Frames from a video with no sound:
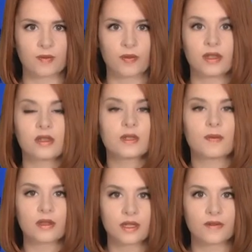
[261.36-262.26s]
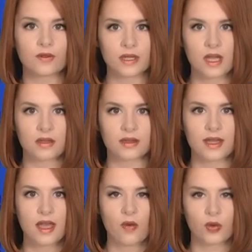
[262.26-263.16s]
produce positive results,
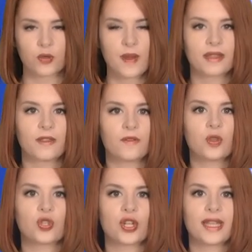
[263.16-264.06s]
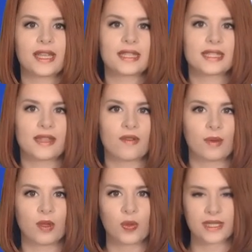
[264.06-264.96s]
which make the future
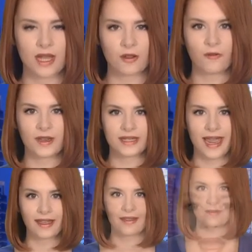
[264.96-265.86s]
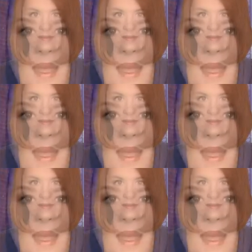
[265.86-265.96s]
inconceivable without fintech.